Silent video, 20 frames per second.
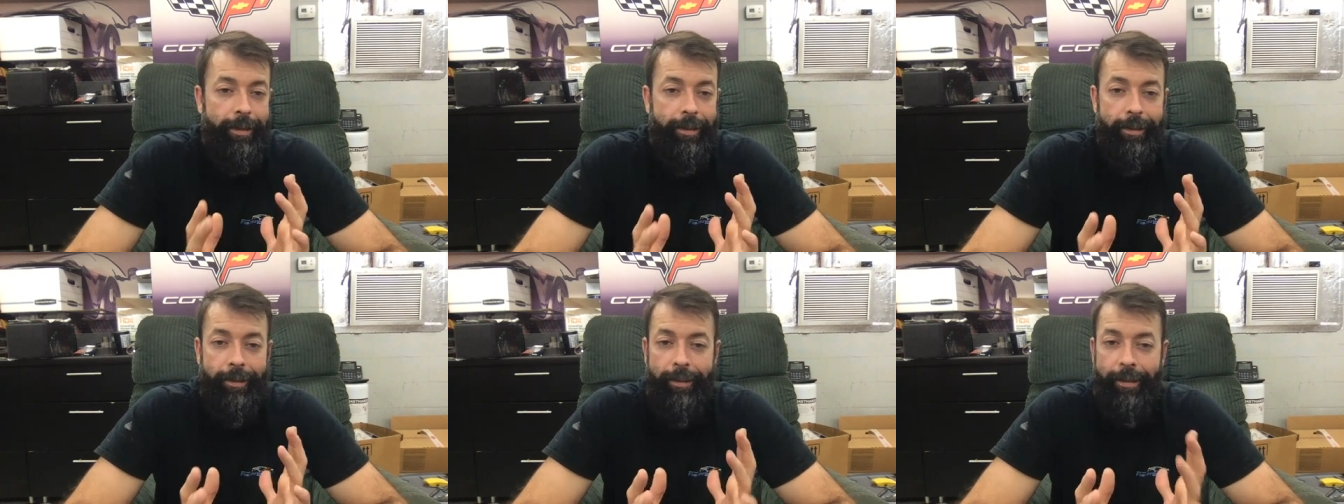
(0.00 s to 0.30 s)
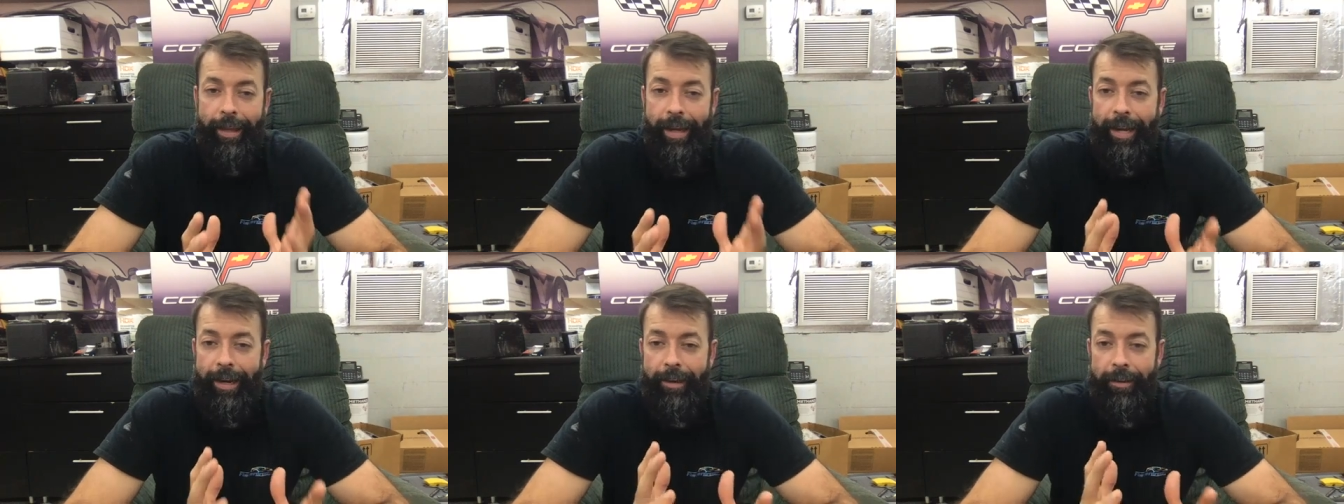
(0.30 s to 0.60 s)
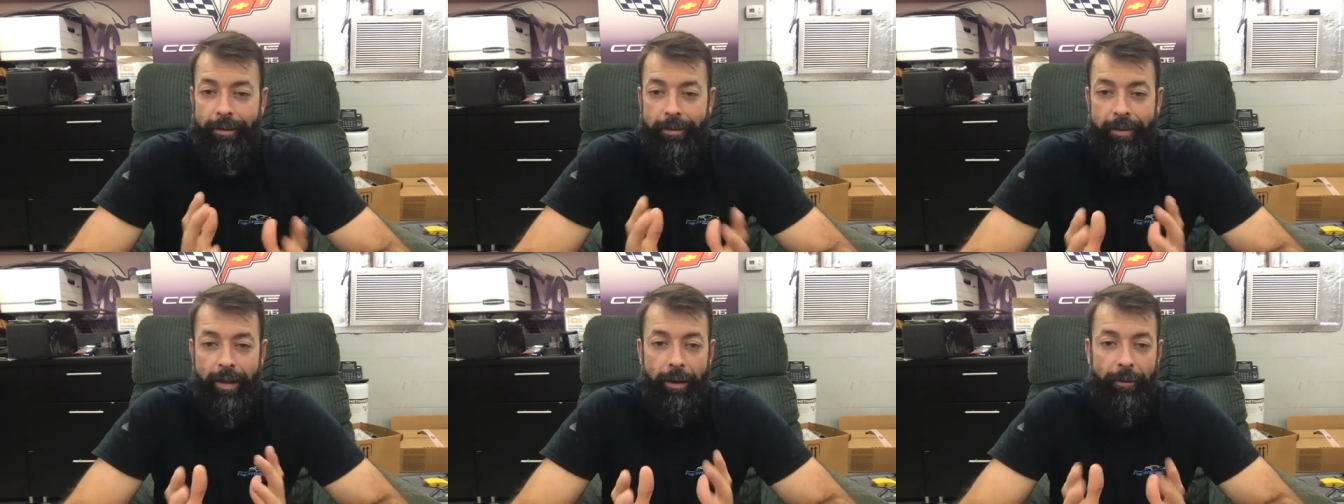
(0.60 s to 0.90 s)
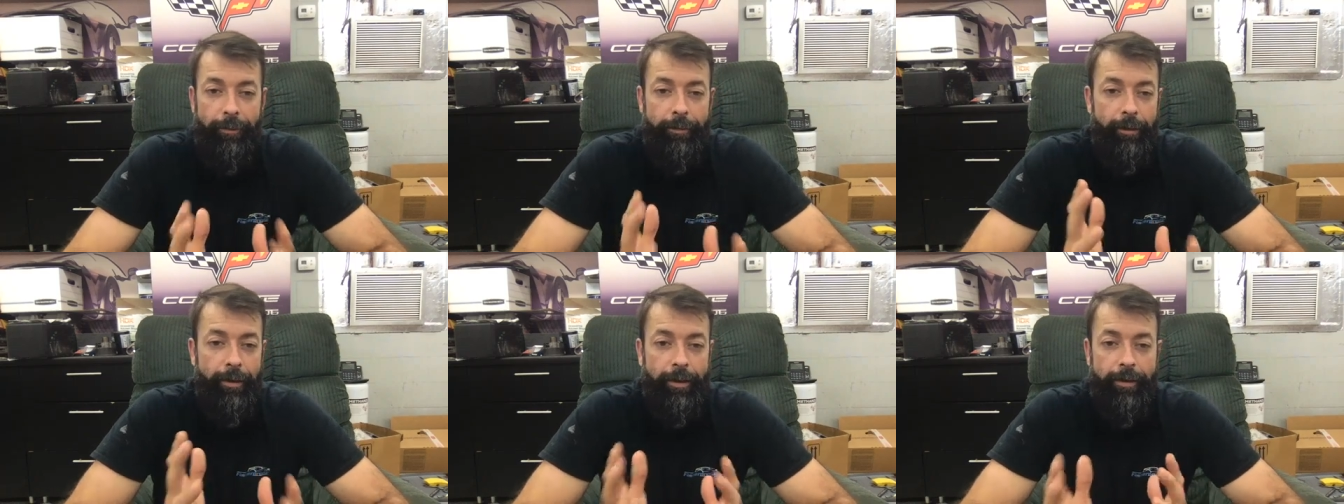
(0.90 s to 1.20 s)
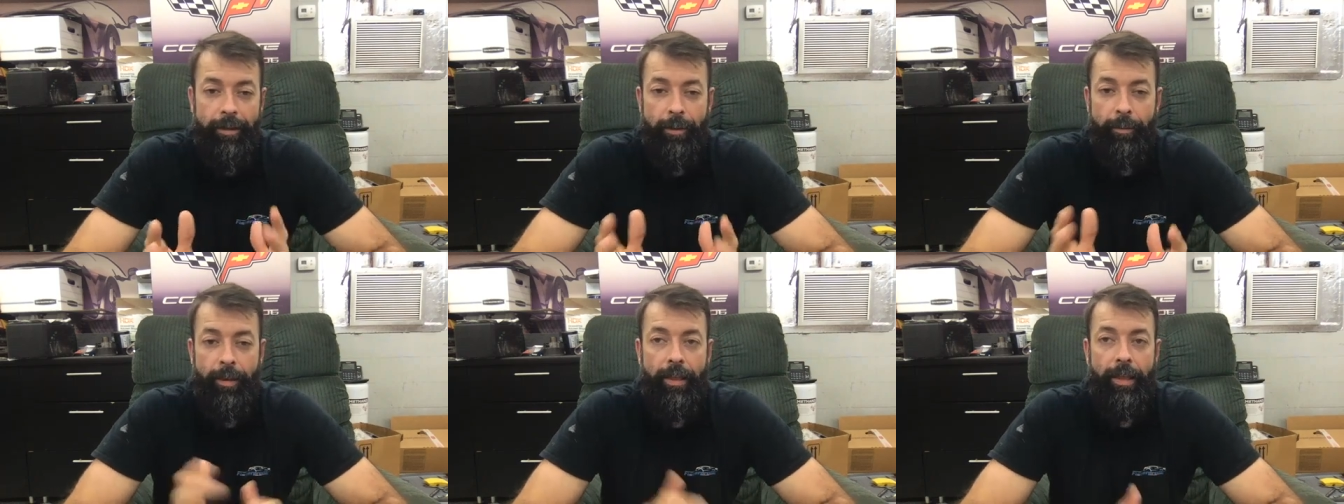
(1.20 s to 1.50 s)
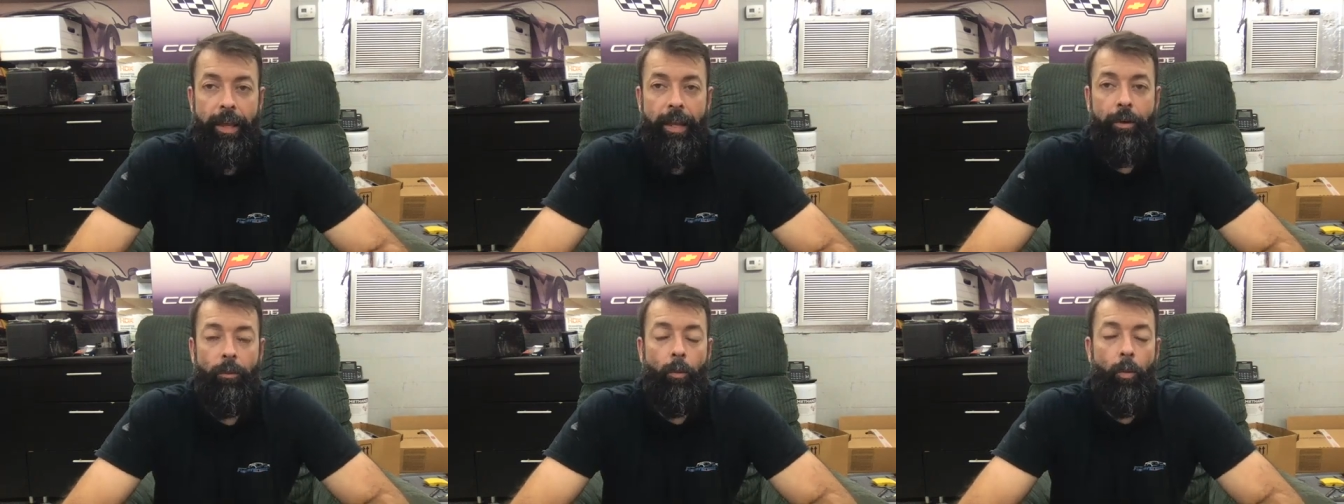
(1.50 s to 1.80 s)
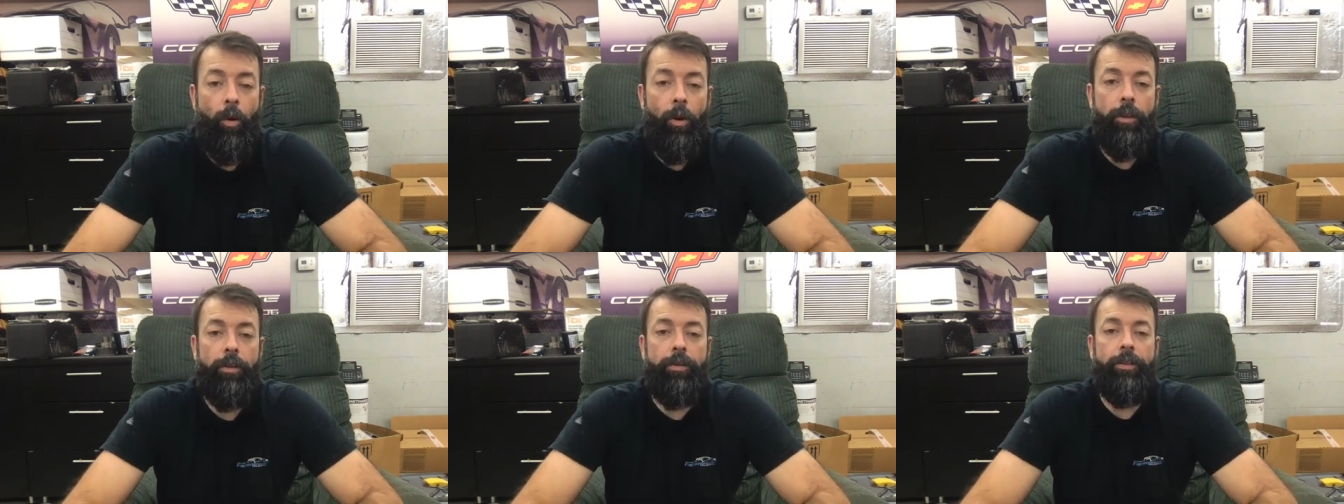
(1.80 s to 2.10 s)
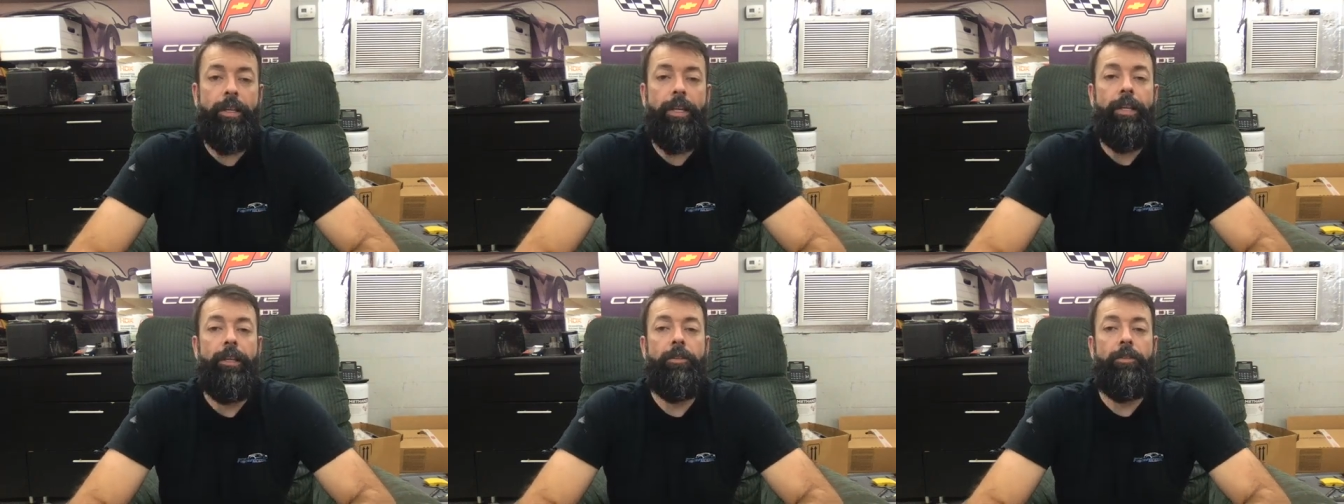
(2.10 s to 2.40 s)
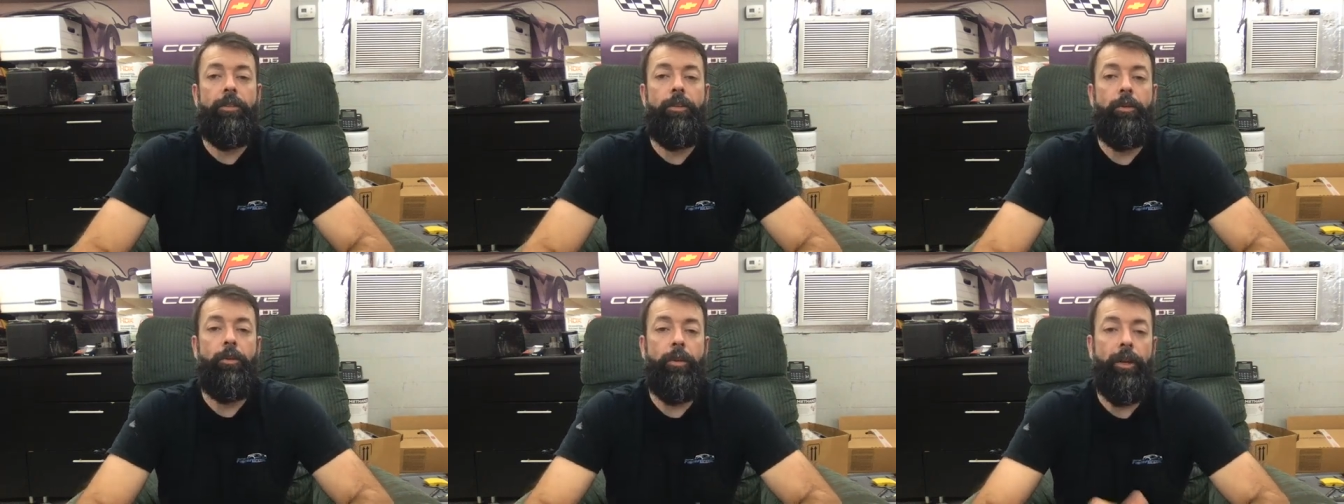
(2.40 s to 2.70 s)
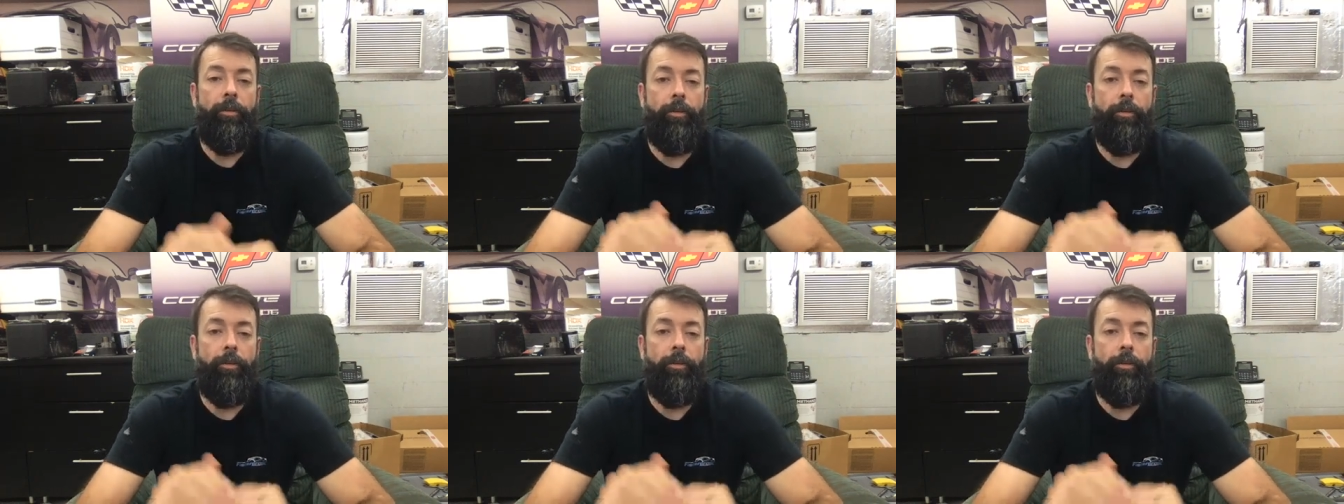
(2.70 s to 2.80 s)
that is definitely something that works into,